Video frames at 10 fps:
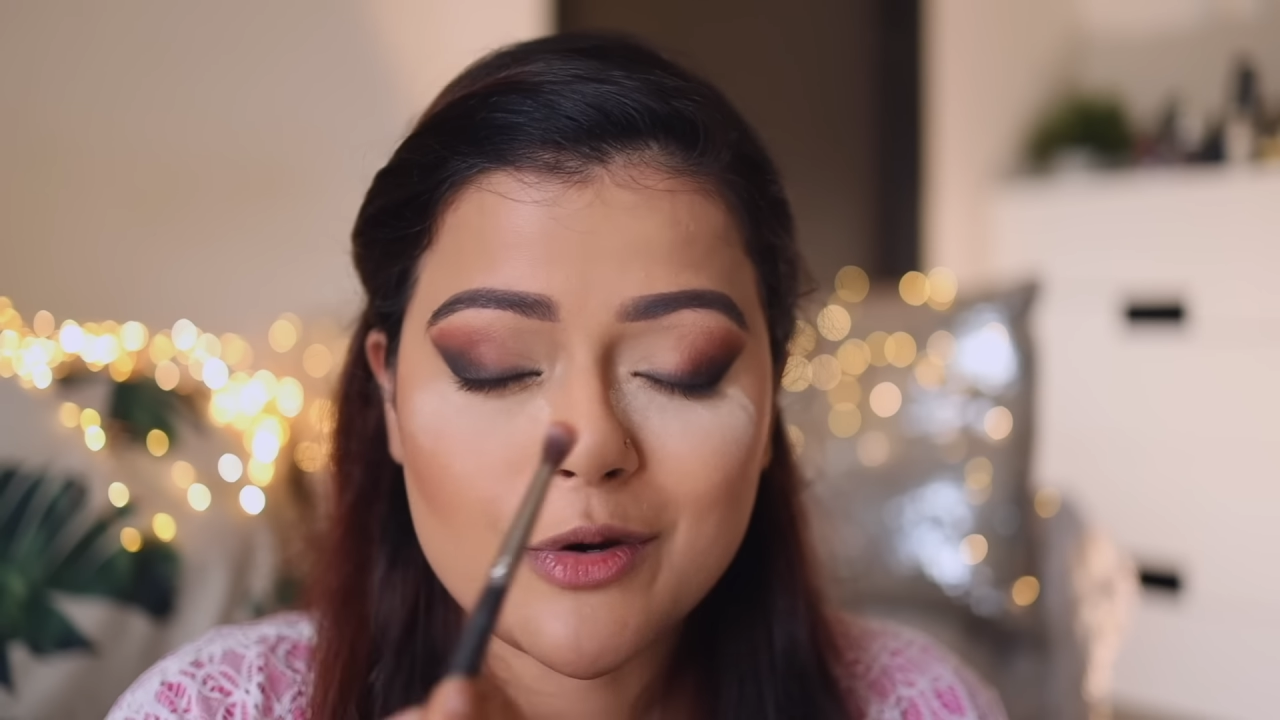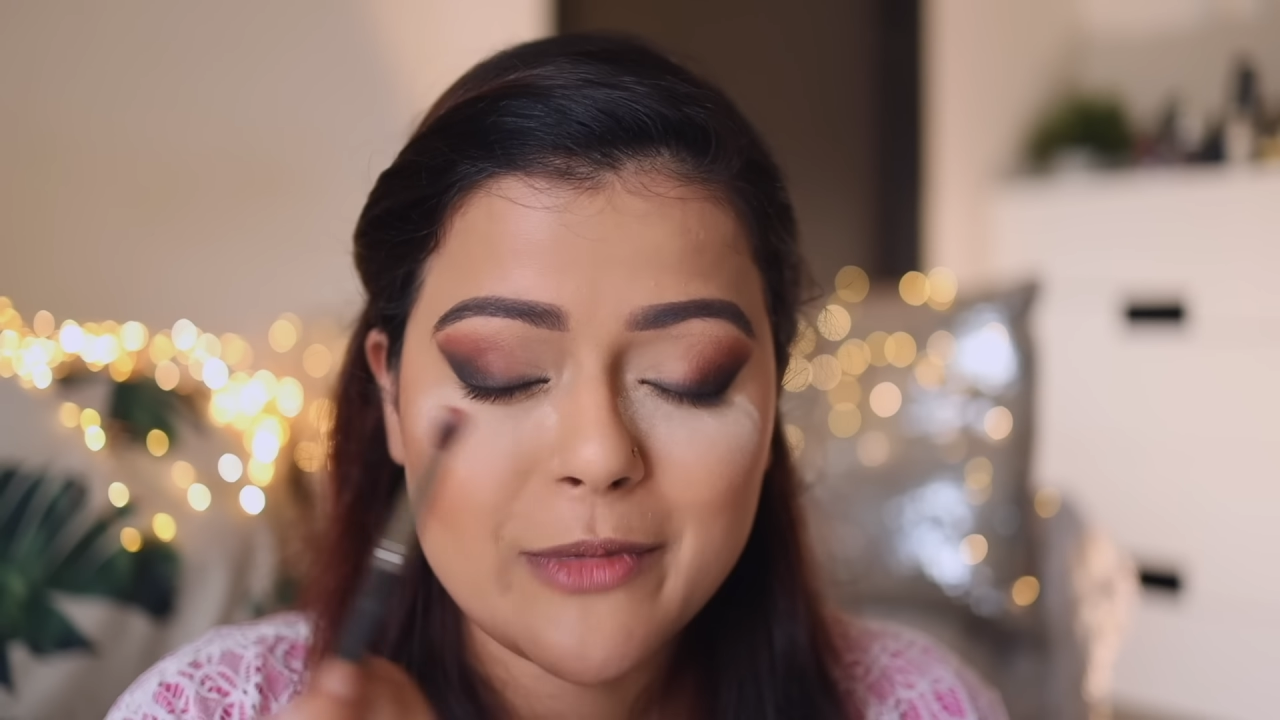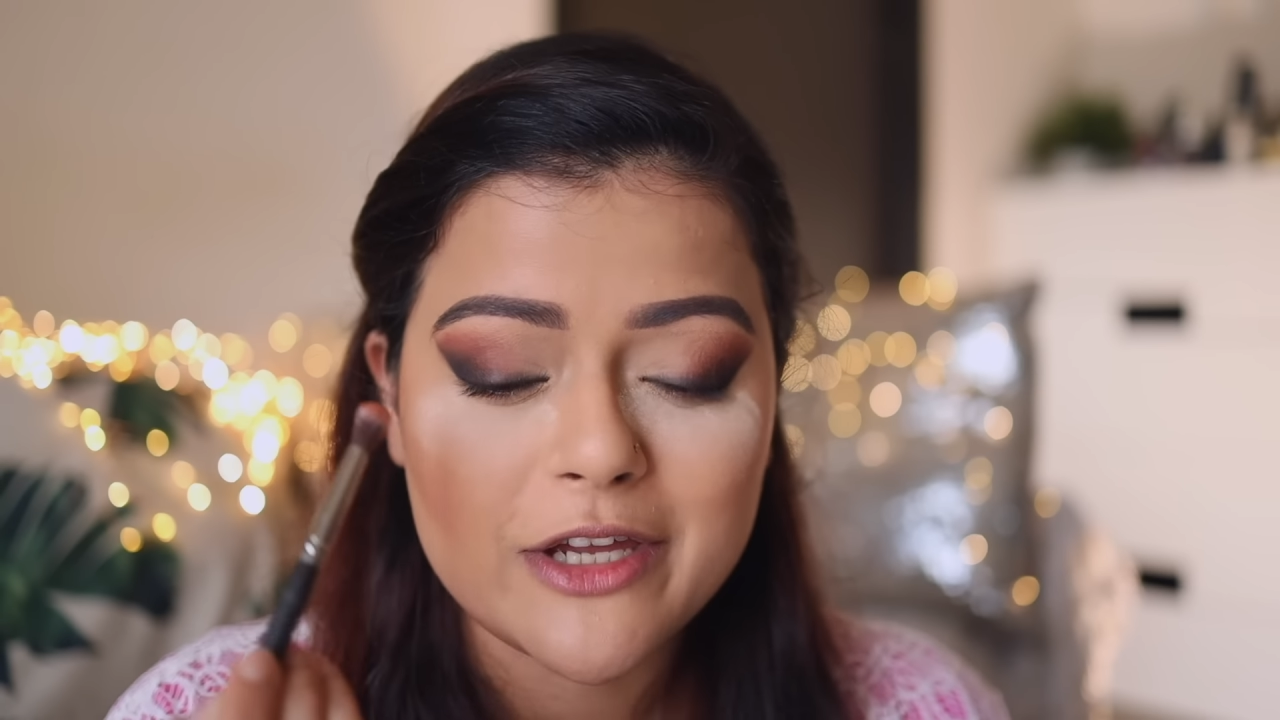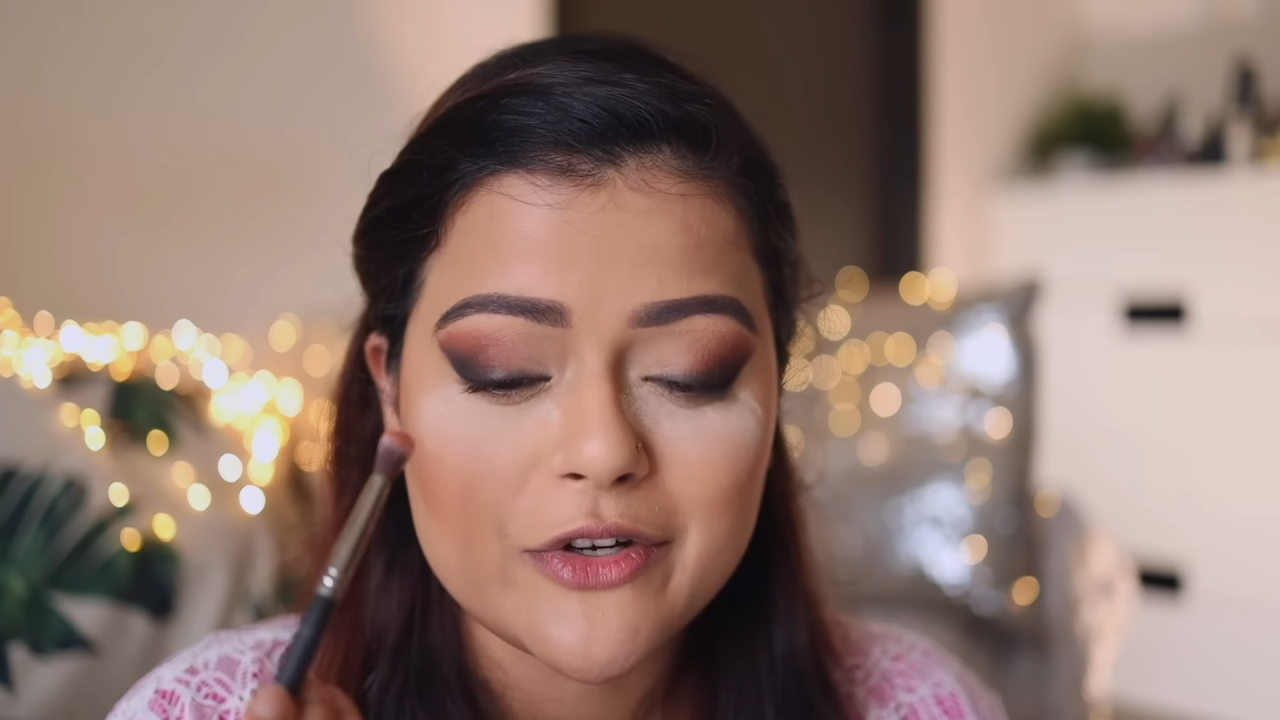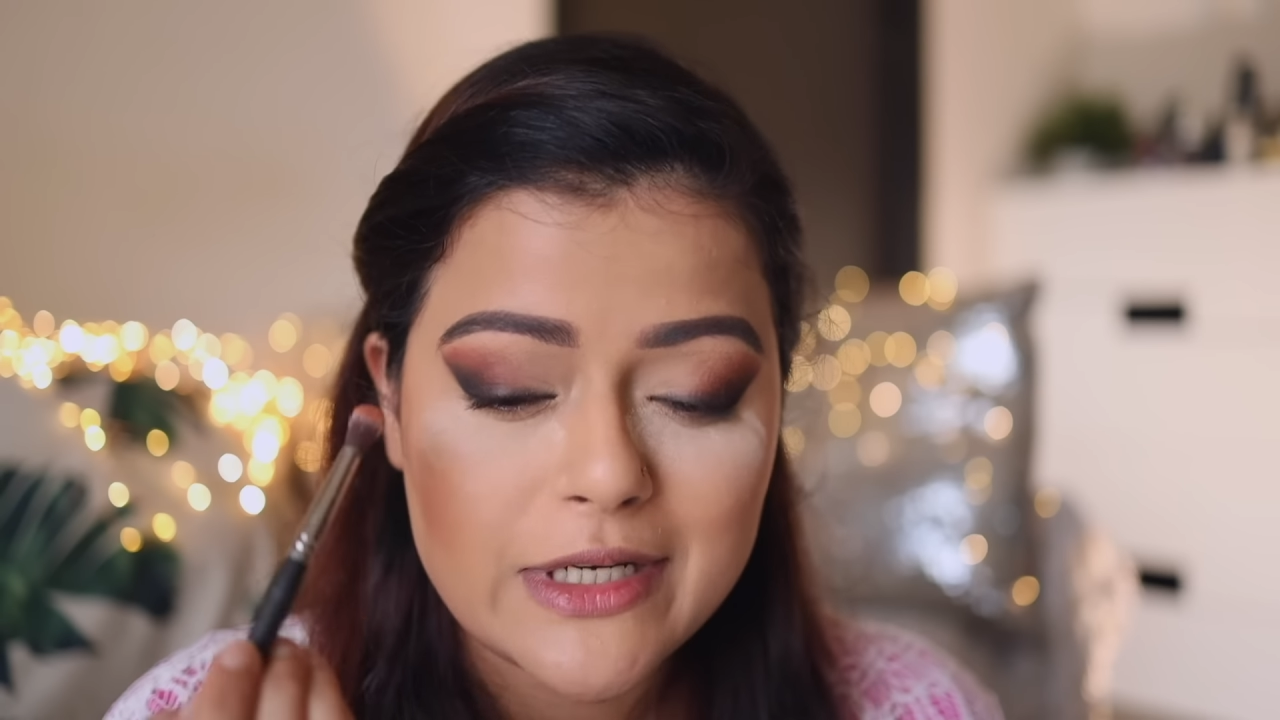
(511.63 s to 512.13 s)
on
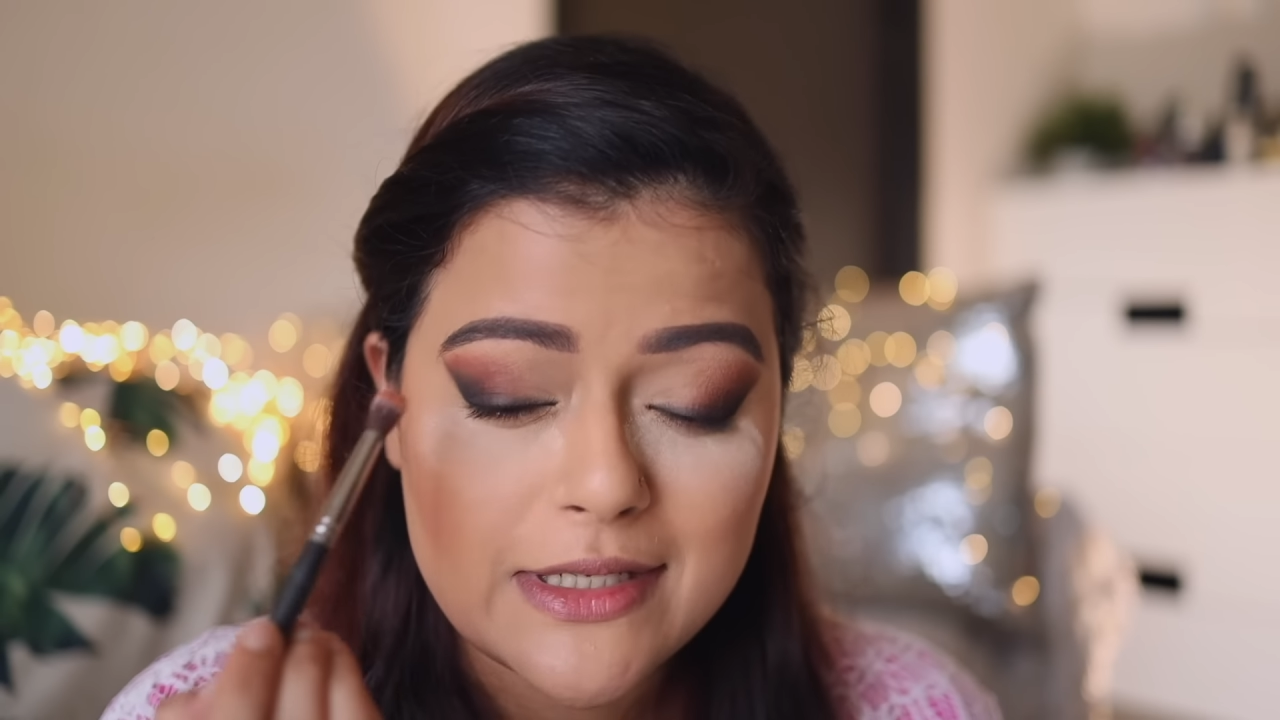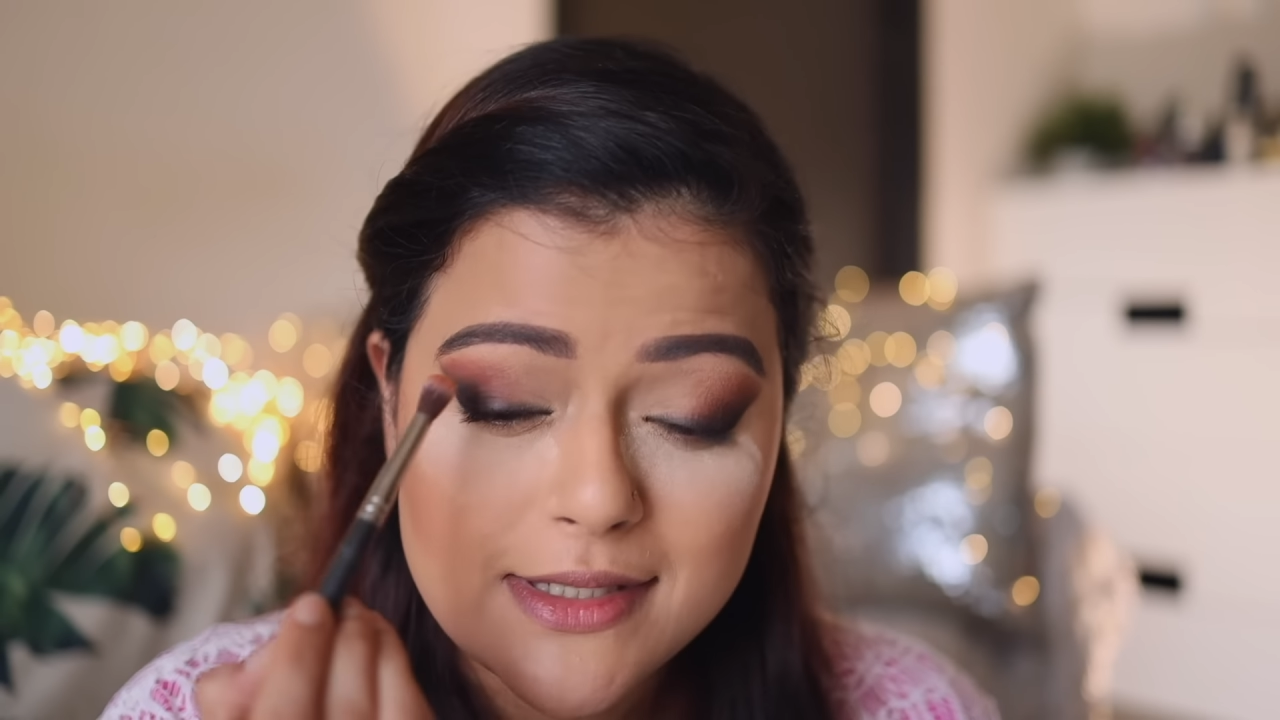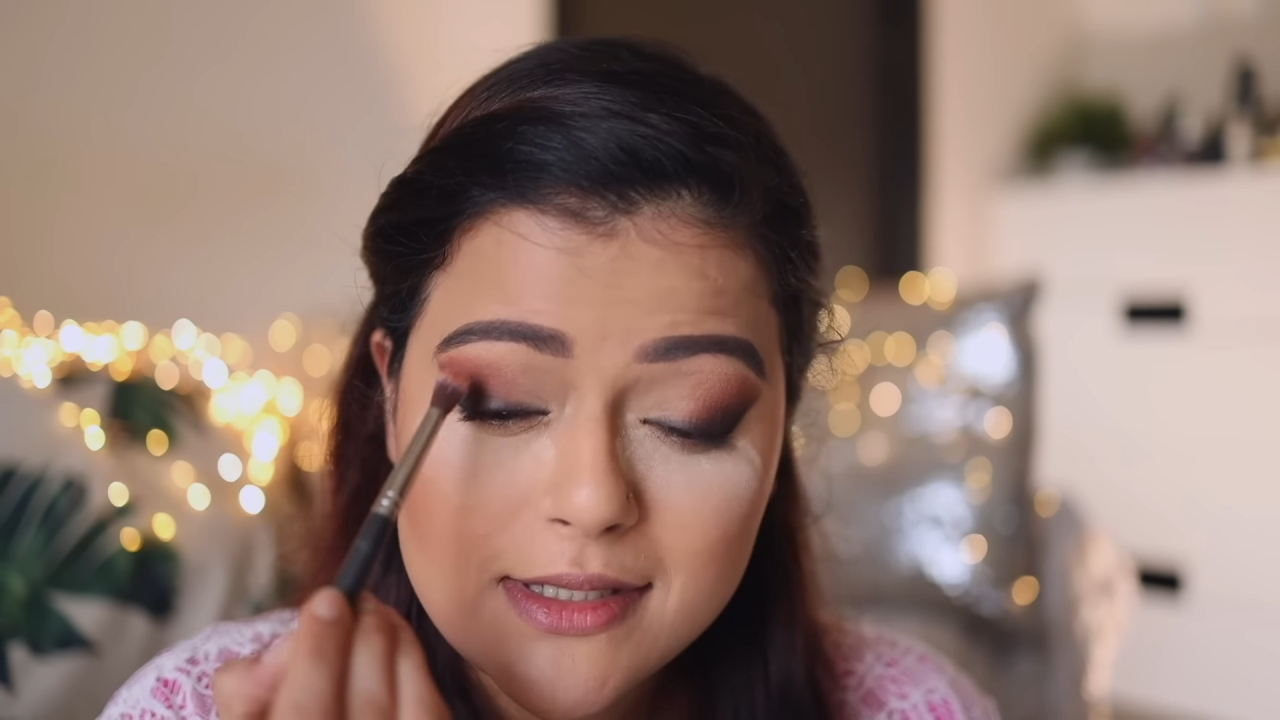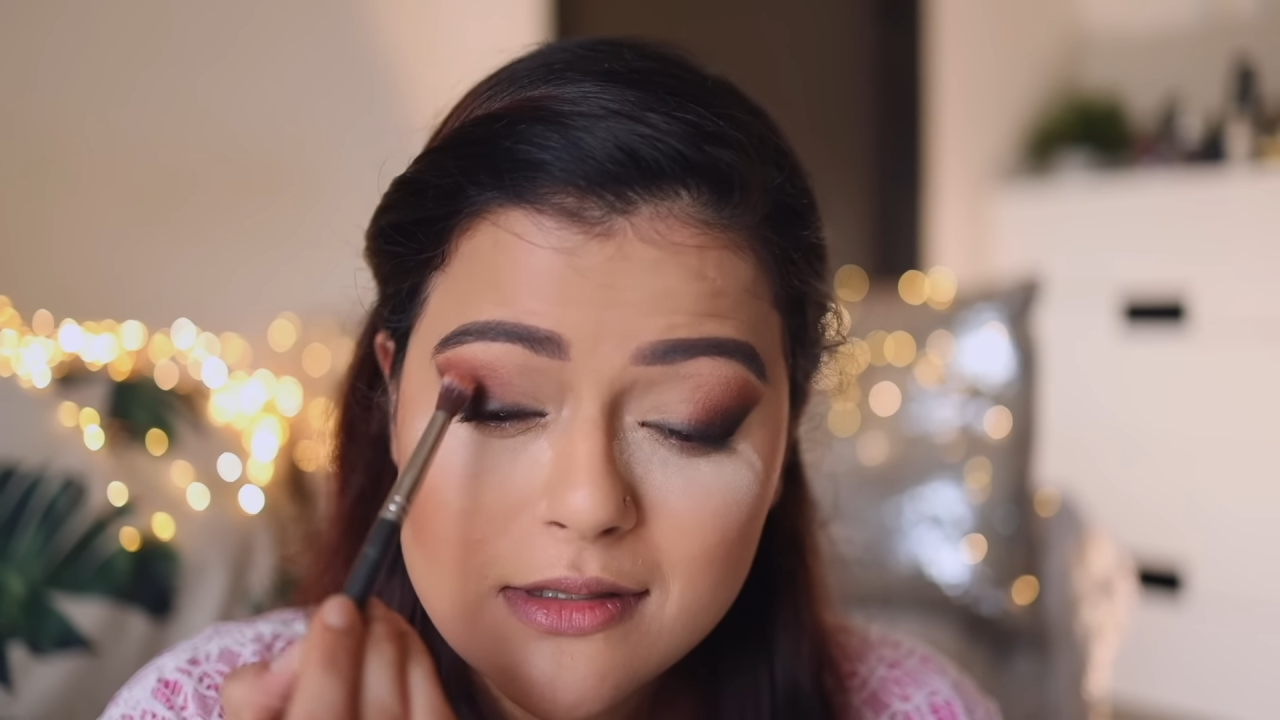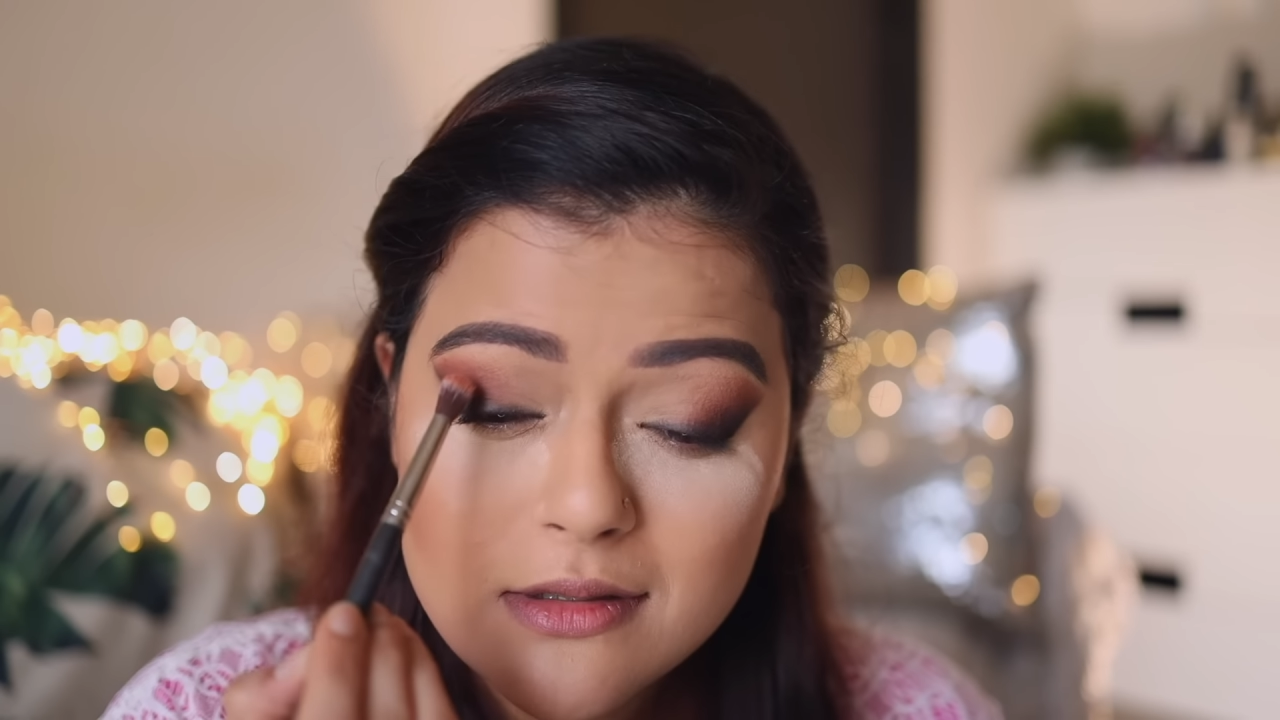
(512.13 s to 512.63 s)
my
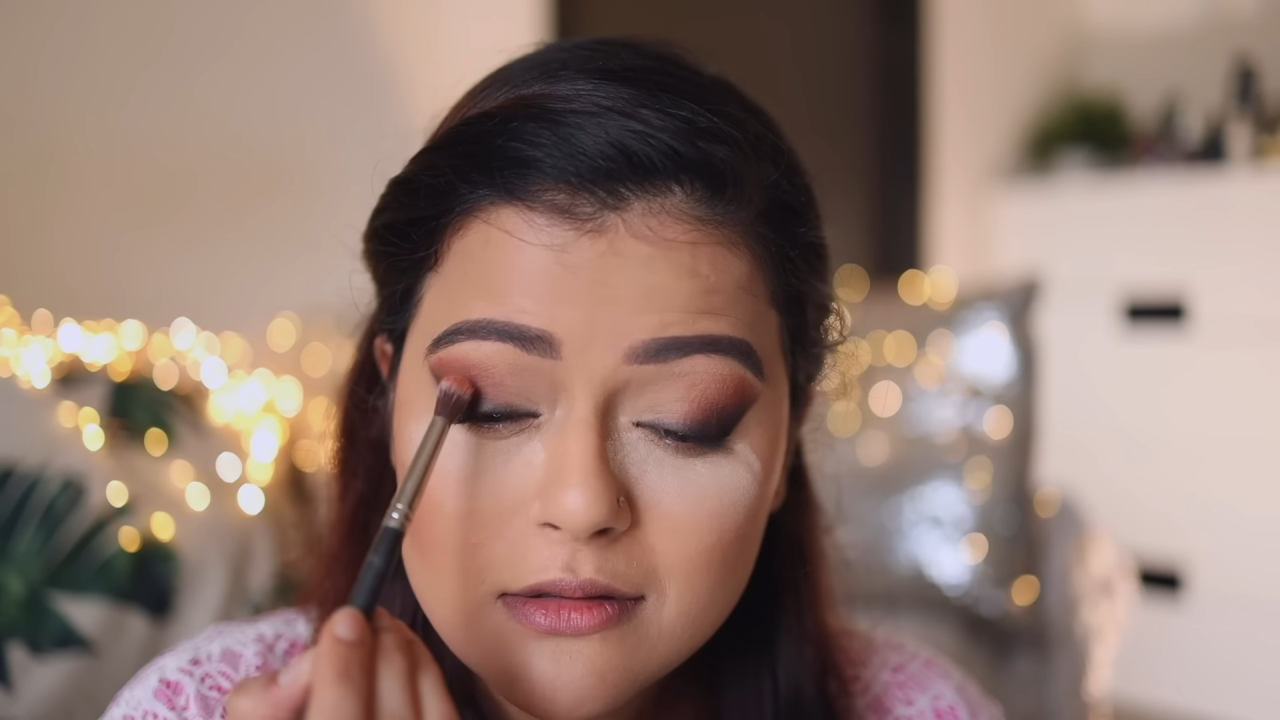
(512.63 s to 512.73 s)
crease.